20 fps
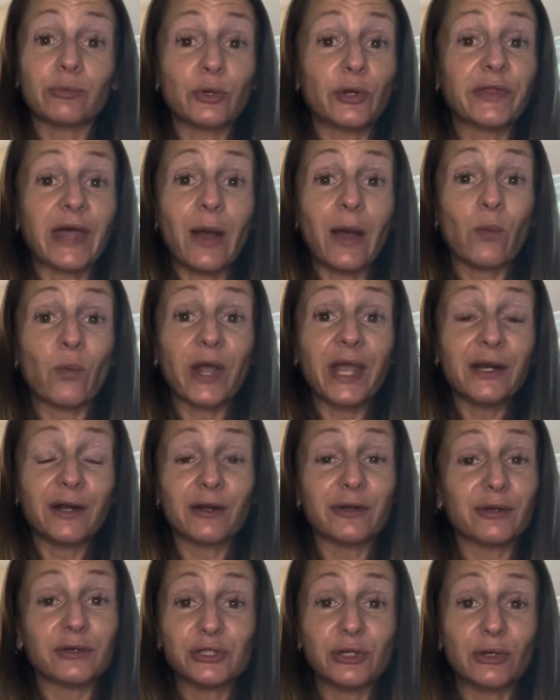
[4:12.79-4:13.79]
Well, that weight
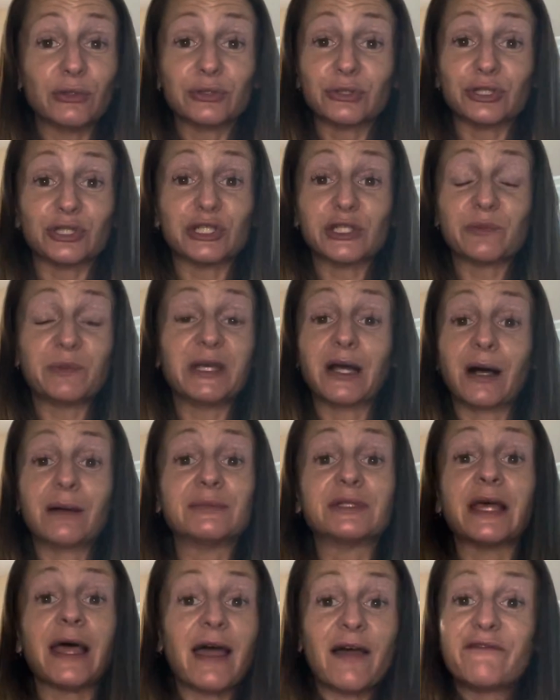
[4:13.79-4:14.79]
on your shoulders just
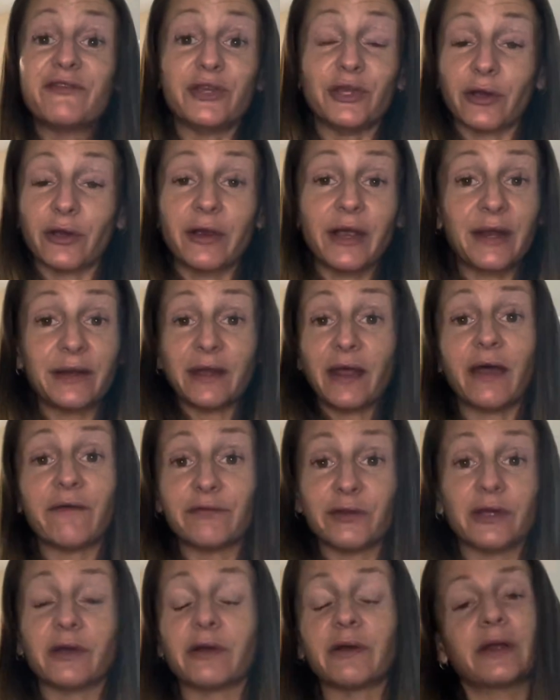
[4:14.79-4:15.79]
becomes heavier and
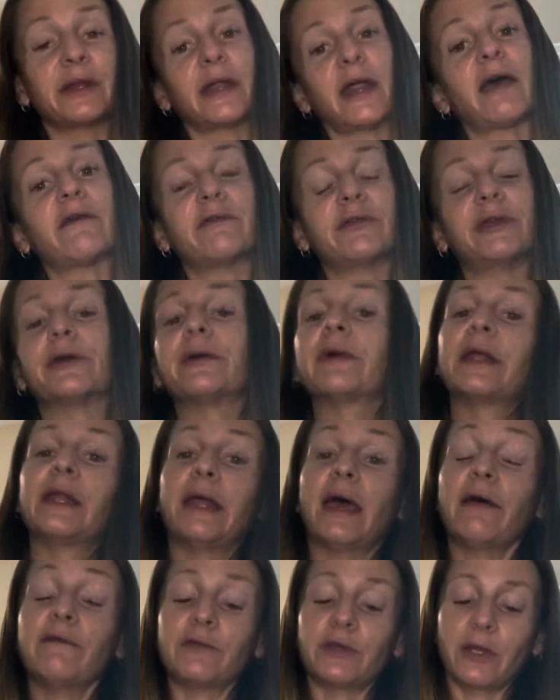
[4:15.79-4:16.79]
heavier and heavier and
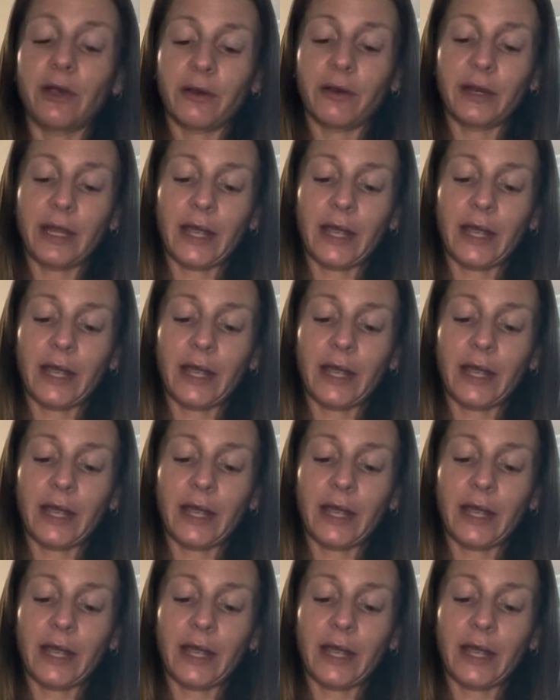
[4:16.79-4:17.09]
heavier.